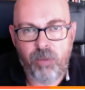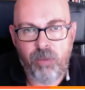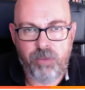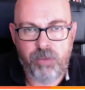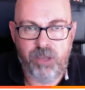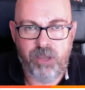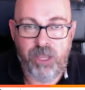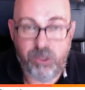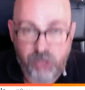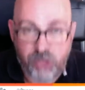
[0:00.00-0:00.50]

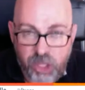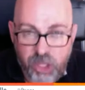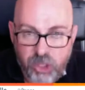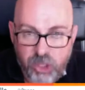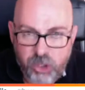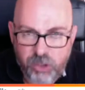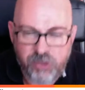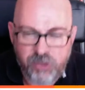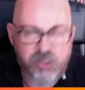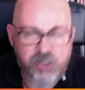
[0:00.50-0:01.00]
in
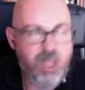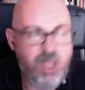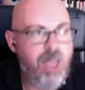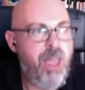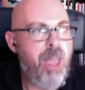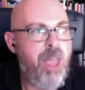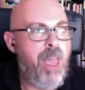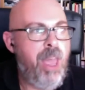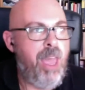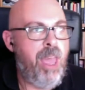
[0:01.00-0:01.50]
teachers
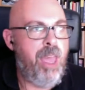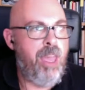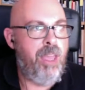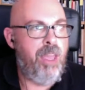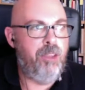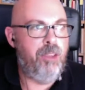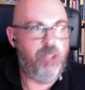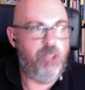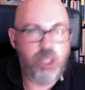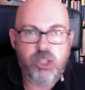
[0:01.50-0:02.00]
a
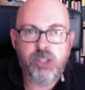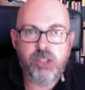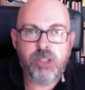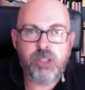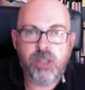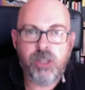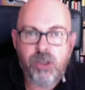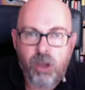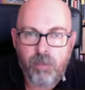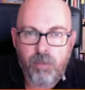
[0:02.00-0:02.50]
digital
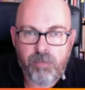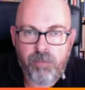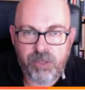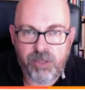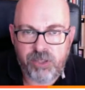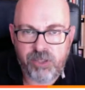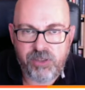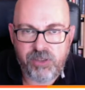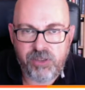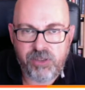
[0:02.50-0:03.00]

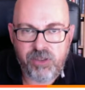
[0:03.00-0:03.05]
competence